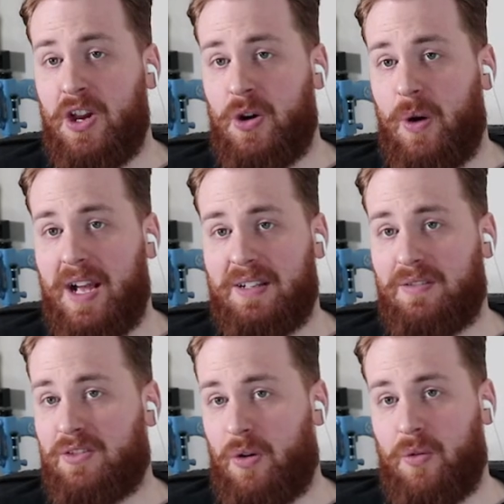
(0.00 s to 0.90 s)
who I
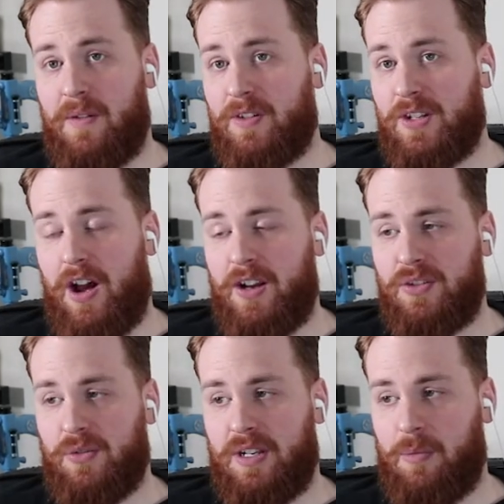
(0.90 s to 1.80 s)
don't ever talk
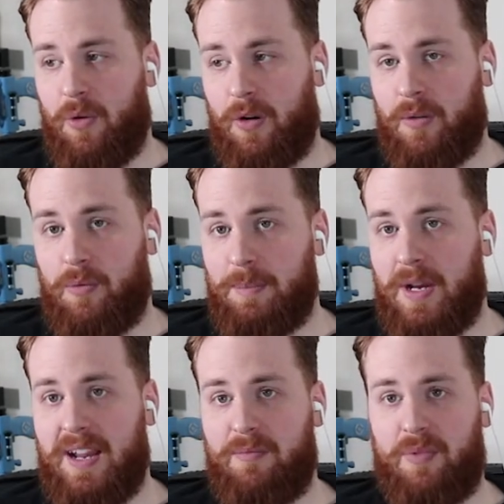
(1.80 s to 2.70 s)
to anymore, or we
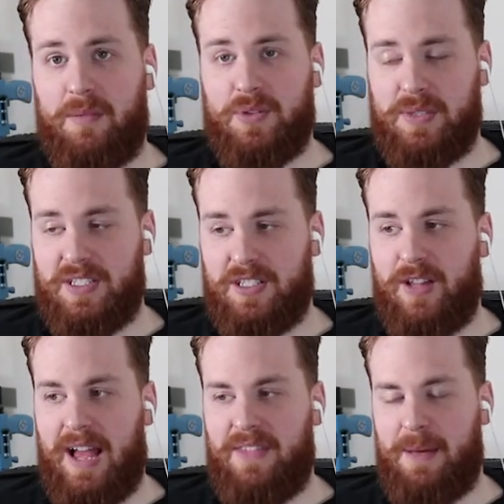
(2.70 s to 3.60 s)
might have problems, we
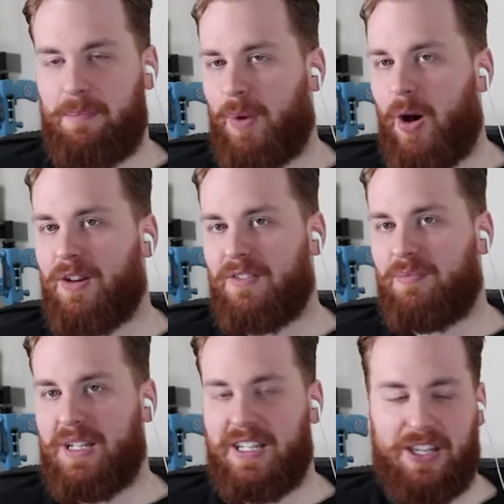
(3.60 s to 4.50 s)
still have that bond of
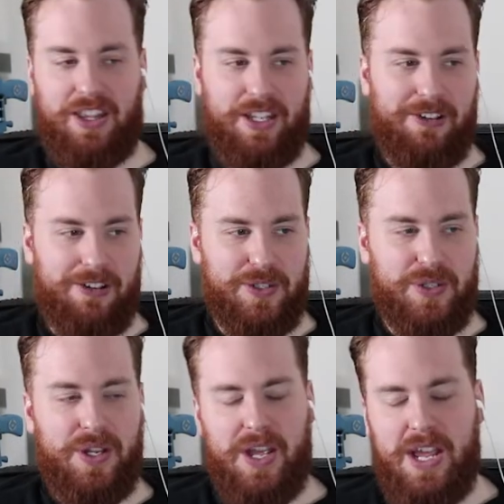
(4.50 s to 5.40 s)
being in theater.
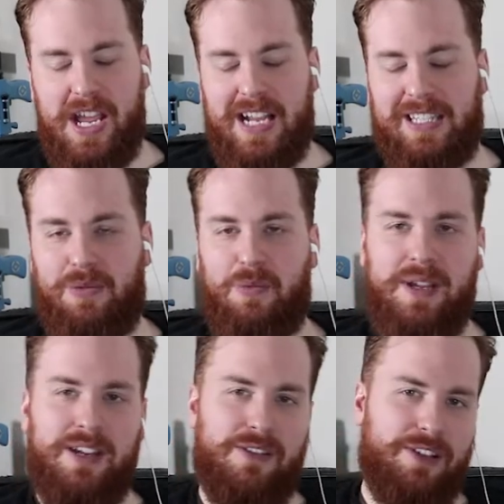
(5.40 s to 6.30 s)
It's a
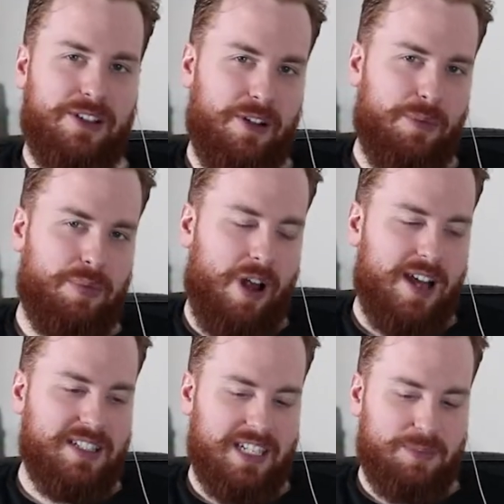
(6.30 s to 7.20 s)
weird,
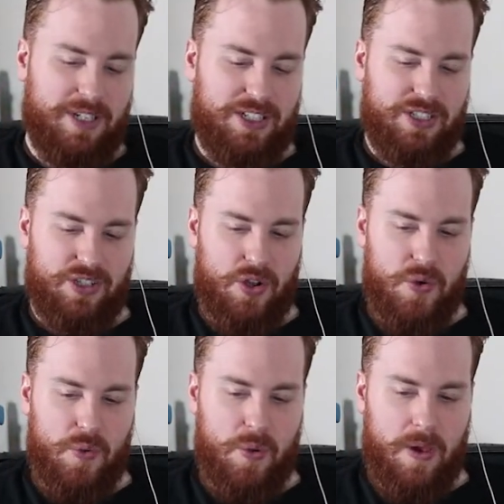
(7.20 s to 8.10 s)
process, but it's
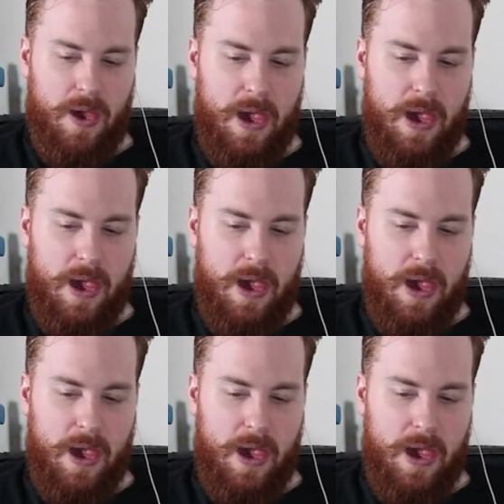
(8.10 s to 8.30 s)
so